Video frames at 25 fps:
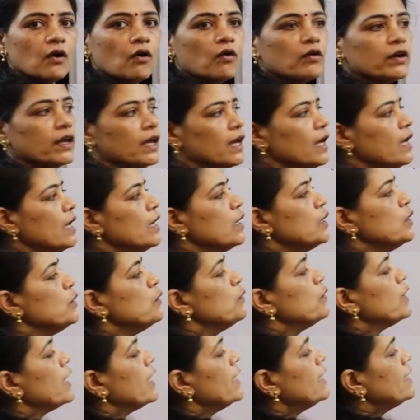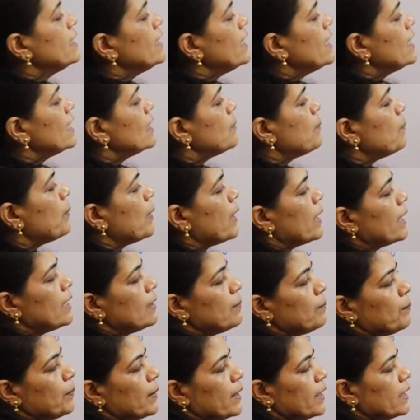okay, you can take
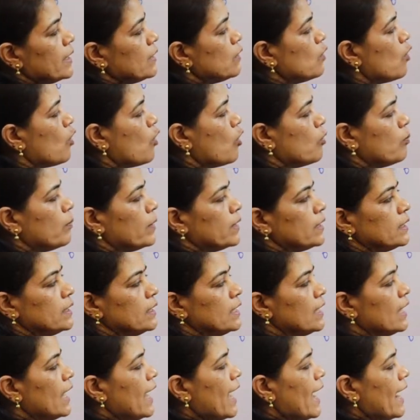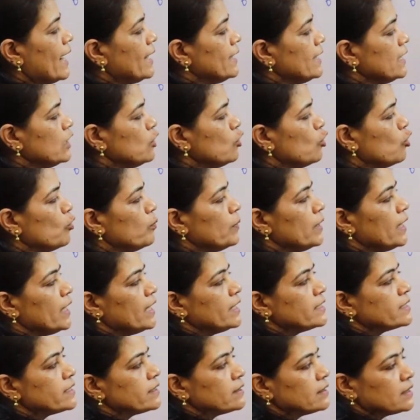pi common and
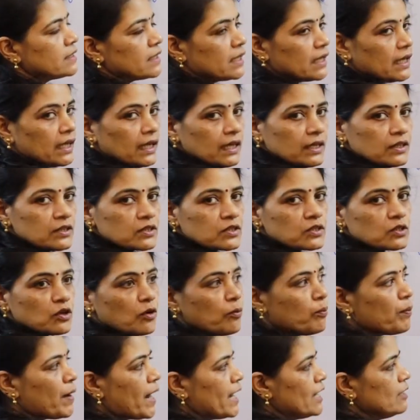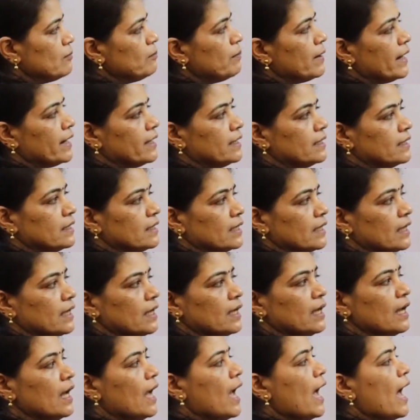denominator 3, so pi by
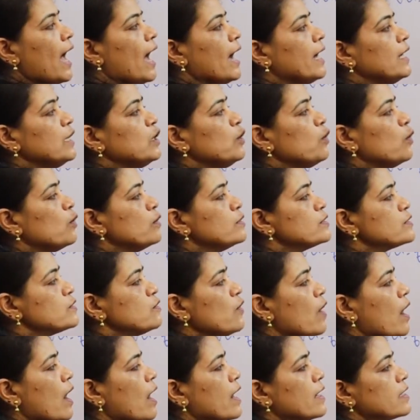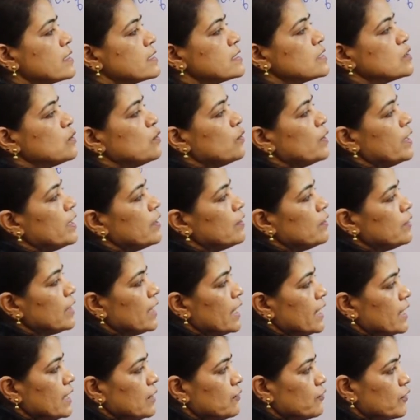3, and also r square,
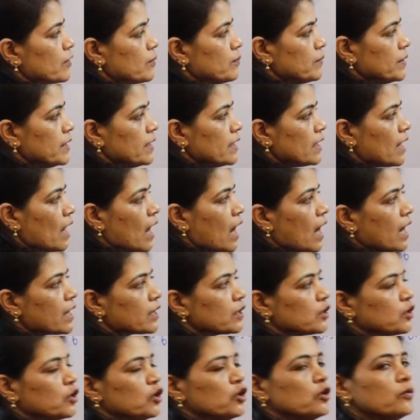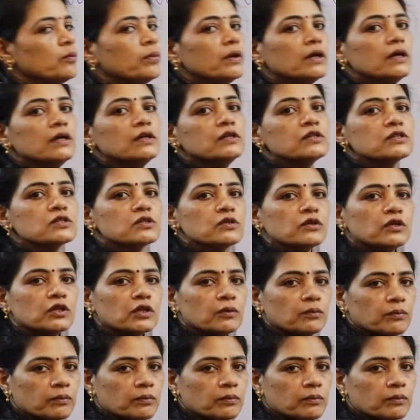and from here r cube, so